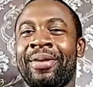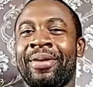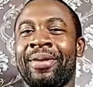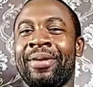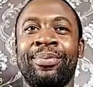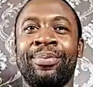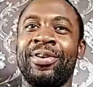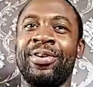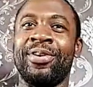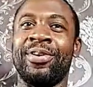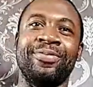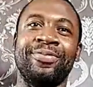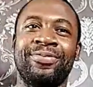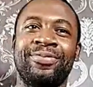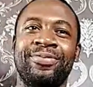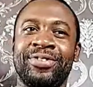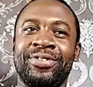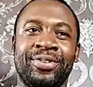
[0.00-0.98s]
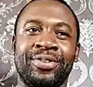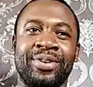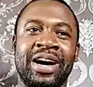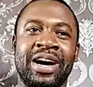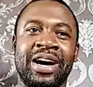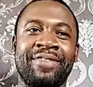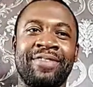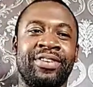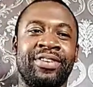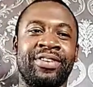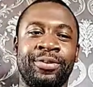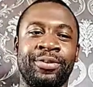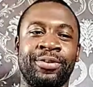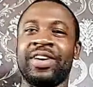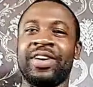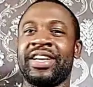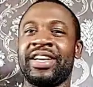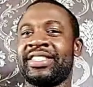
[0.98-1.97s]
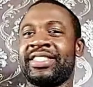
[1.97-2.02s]
above, have an
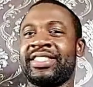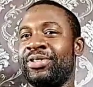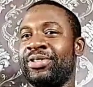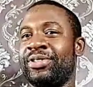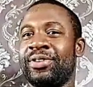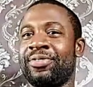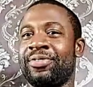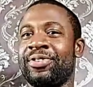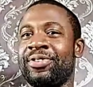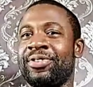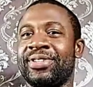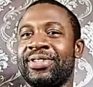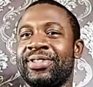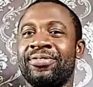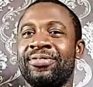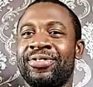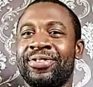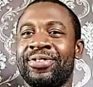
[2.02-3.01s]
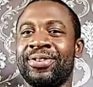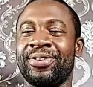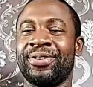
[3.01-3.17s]
overestimation of yourself. So